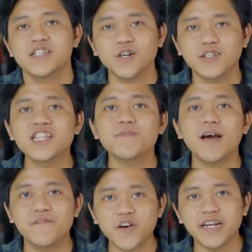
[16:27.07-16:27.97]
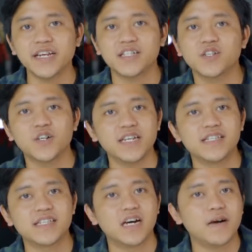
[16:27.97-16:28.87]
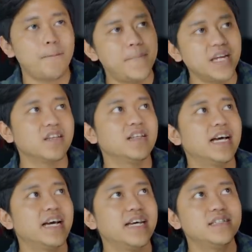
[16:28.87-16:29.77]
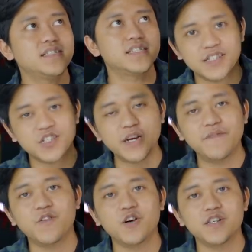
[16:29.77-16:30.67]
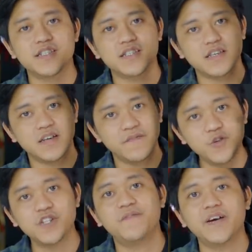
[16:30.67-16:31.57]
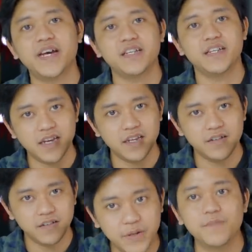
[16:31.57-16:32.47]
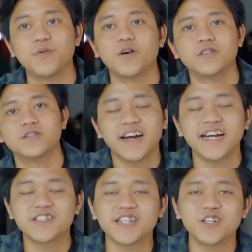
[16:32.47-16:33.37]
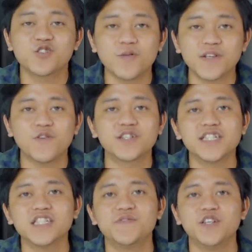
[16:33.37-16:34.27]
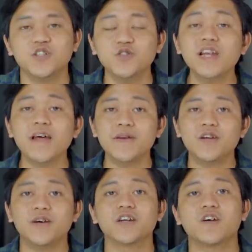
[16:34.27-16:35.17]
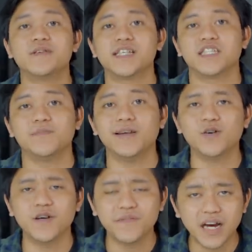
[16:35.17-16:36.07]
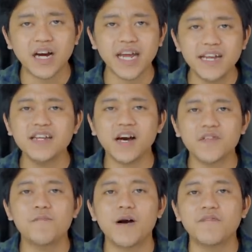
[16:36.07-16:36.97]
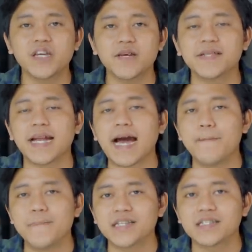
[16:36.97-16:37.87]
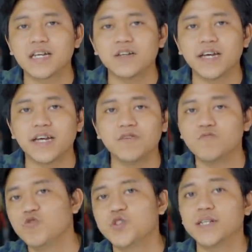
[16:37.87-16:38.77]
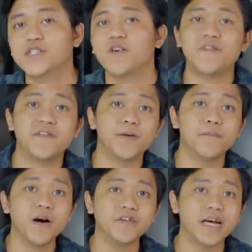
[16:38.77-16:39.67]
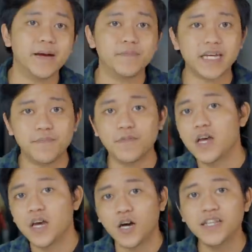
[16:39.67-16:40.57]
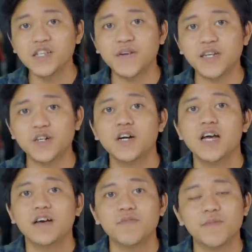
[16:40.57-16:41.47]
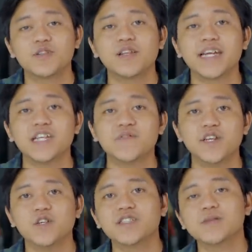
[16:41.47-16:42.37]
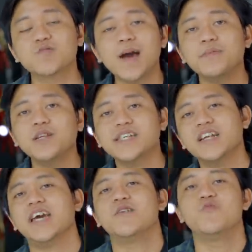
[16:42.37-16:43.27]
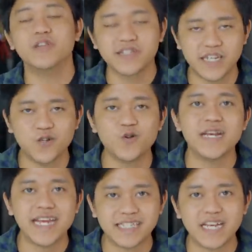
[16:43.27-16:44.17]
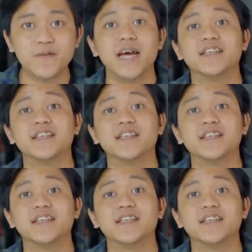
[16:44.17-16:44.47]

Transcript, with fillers: So that's my verdict. So it's uh, Battle Lines, Strike Force, Future Fight, and Pinball. Alright guys, so thank you so much for watching this video. Do let me know in the comment section below if there are any other Marvel games that I missed out and which one is your favorite Marvel app game on this video. Remember to like this video, subscribe to the channel, and we'll see you next time.